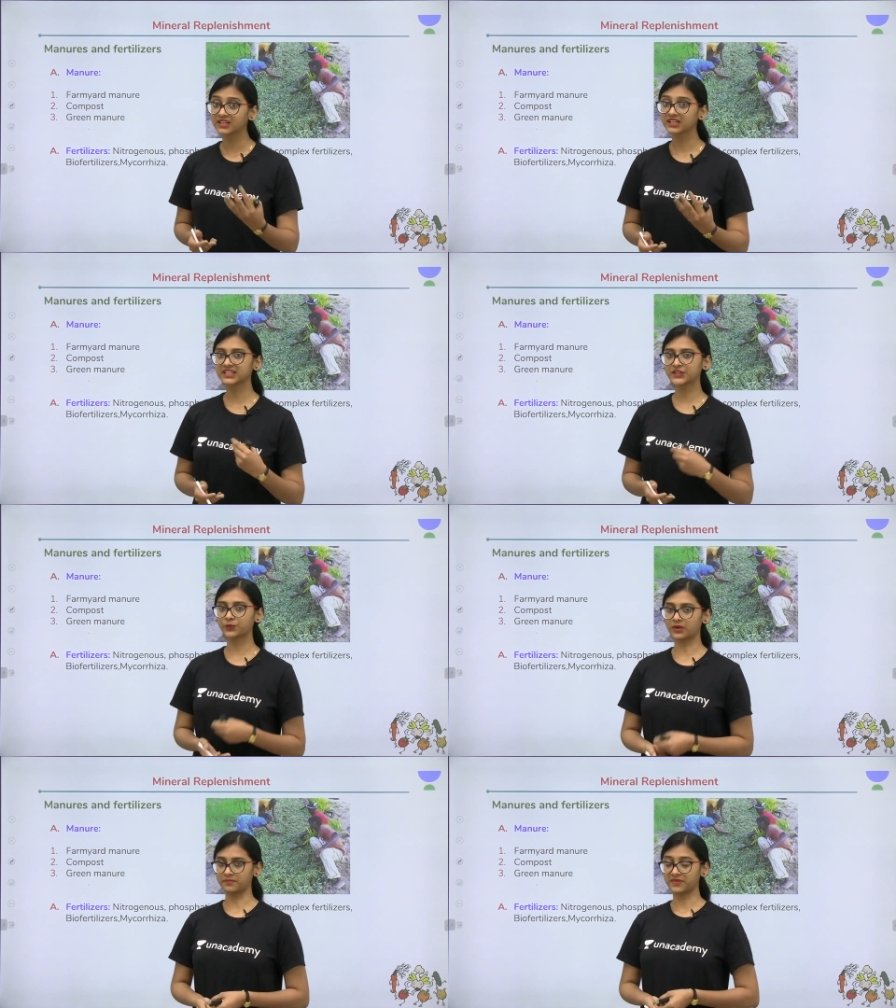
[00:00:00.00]

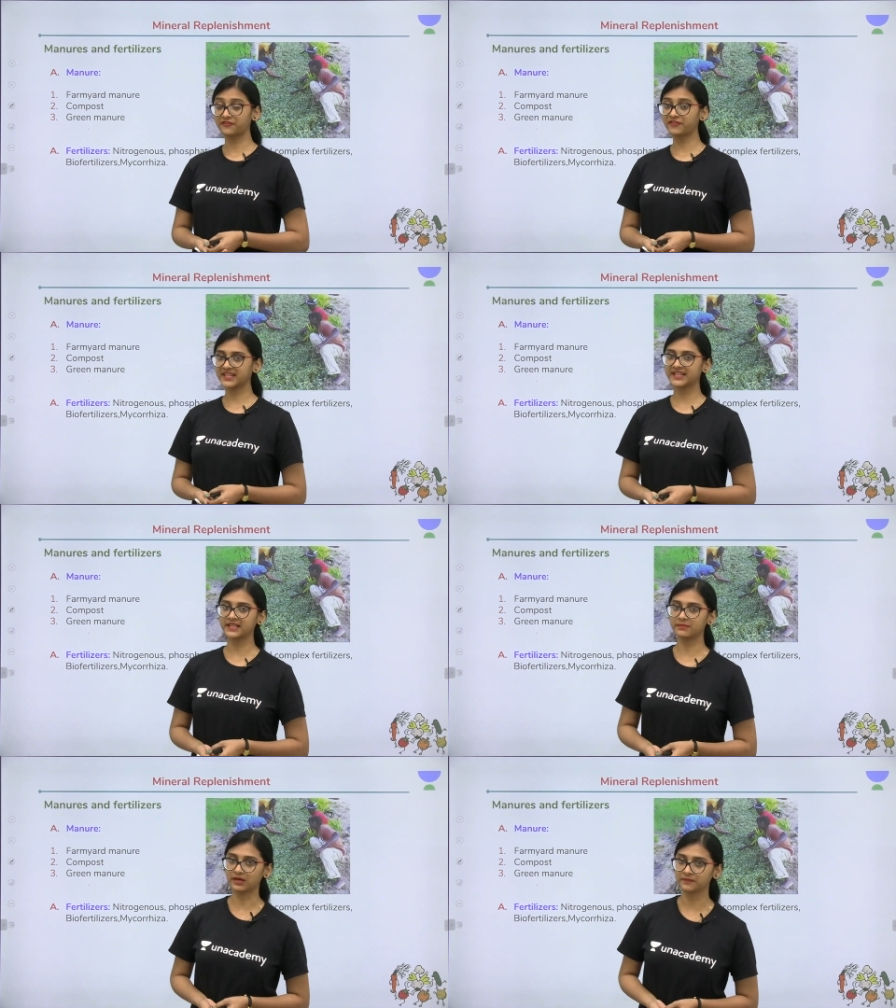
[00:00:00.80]
earthworm
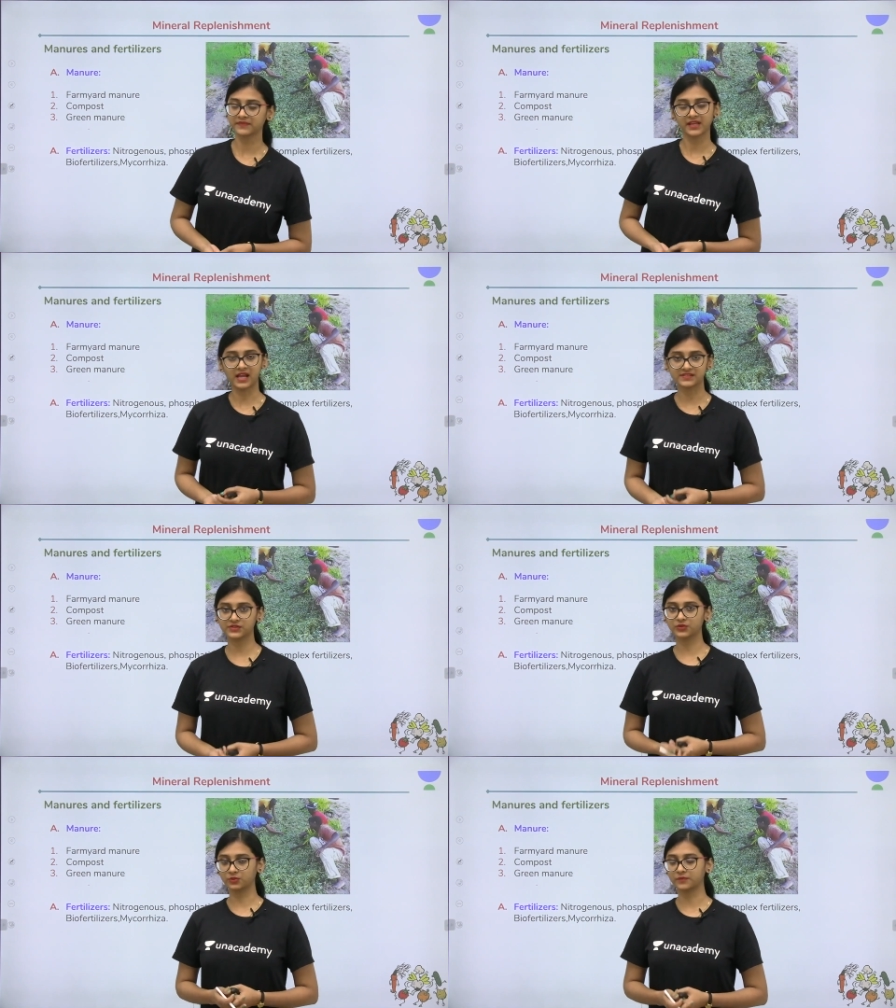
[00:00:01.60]
Feritima, as
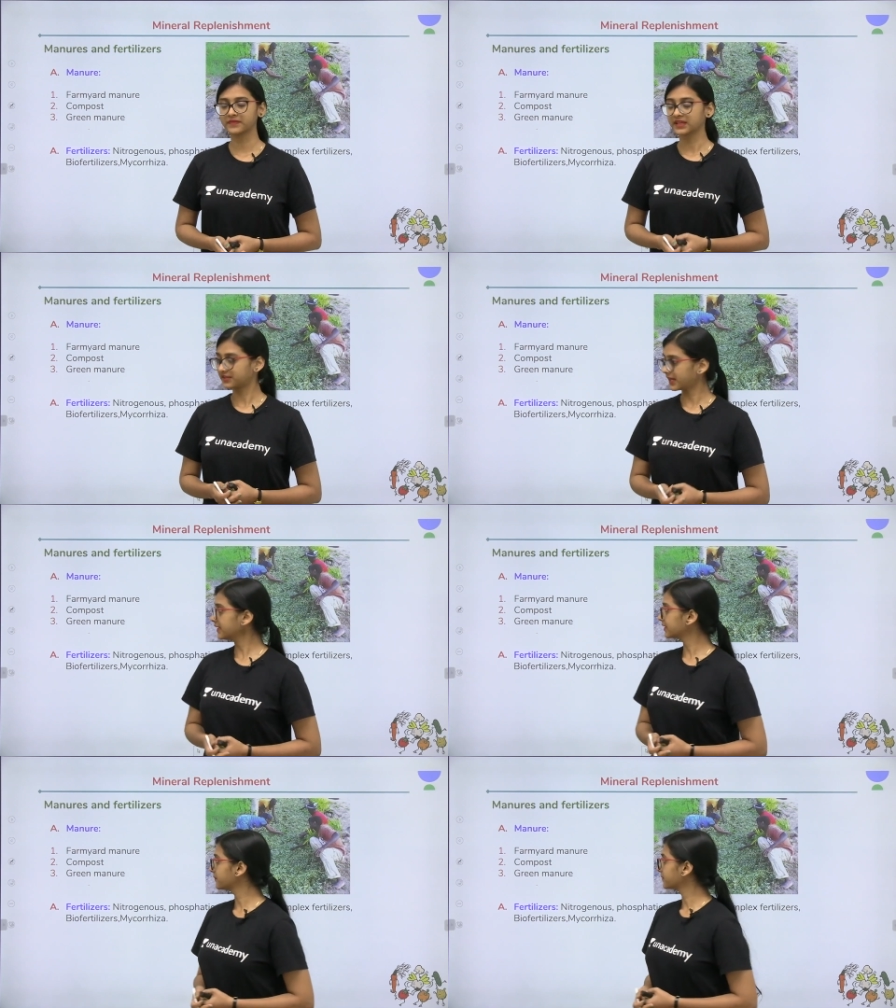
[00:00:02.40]
you know,
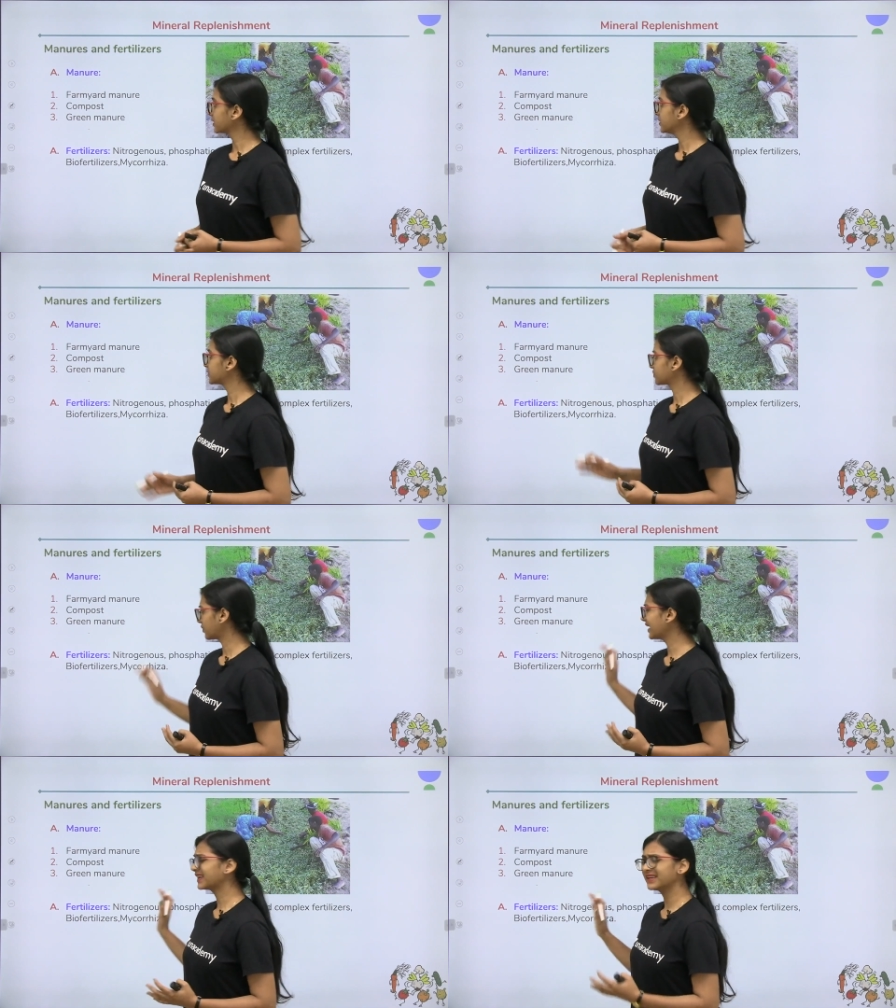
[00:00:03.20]
right? So
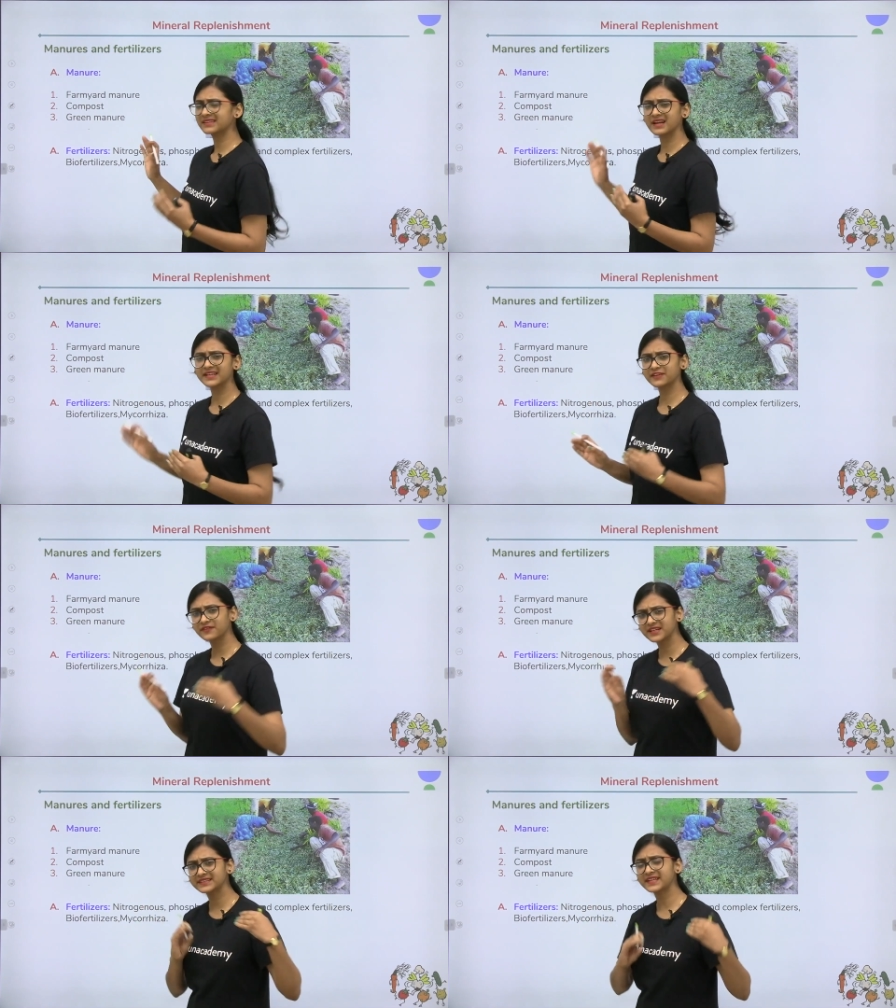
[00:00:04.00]
again, there are
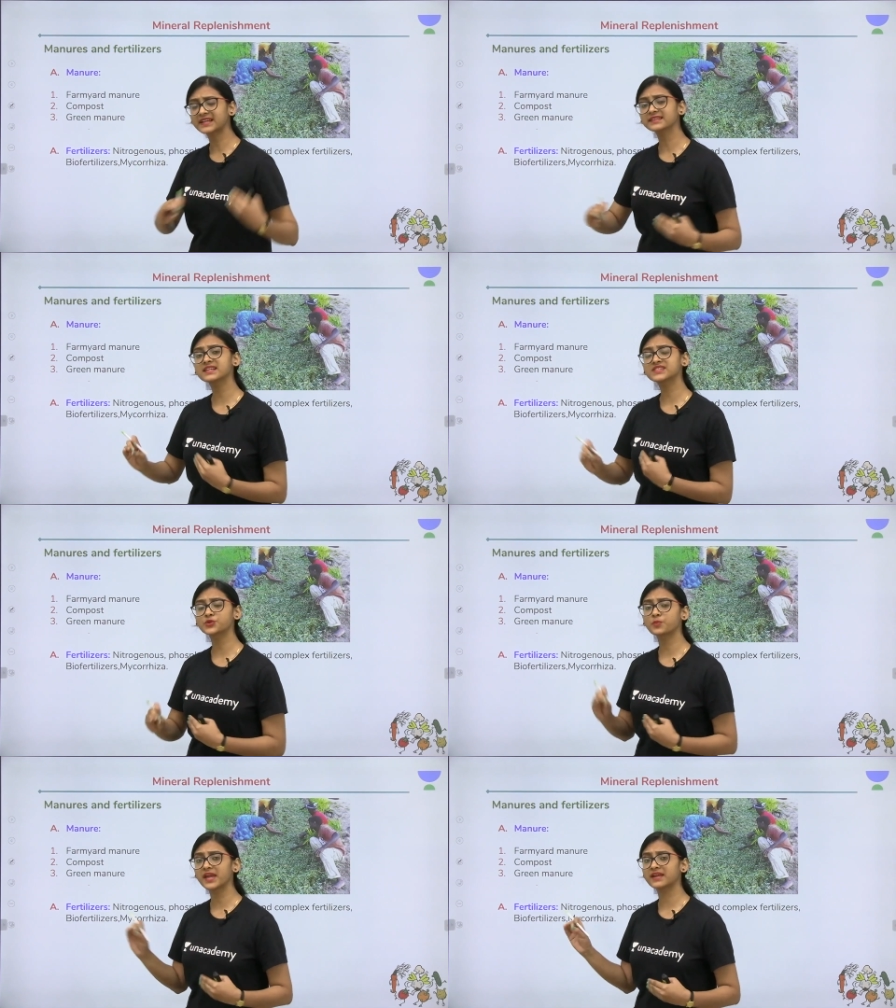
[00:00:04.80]
different techniques
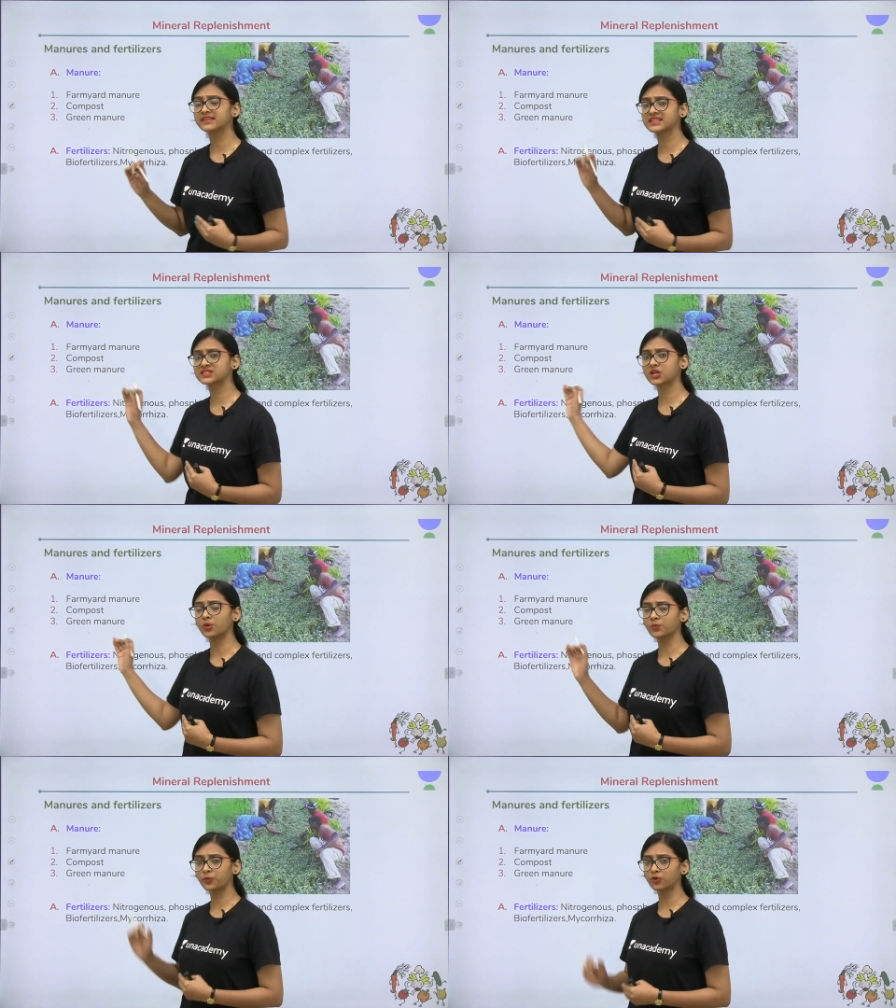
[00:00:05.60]
to make this
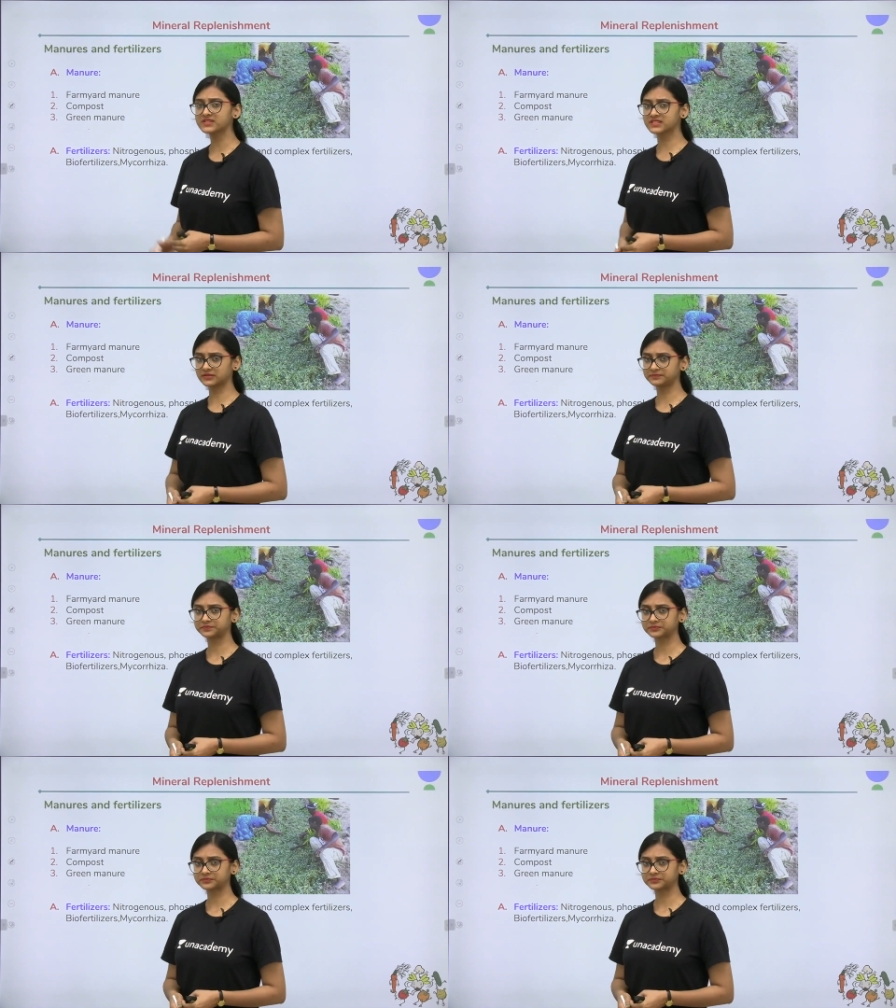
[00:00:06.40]
compost.